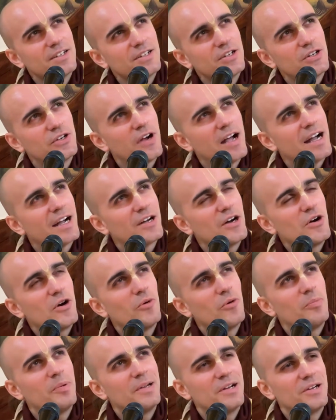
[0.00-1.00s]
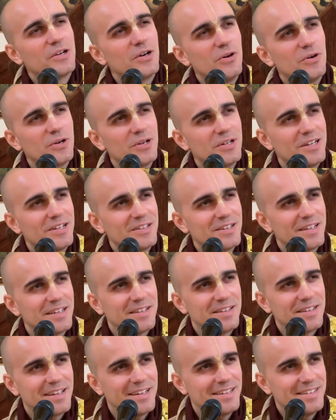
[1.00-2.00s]
crack open a coconut
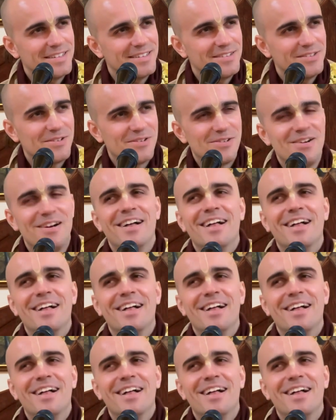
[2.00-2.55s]
like that, you know.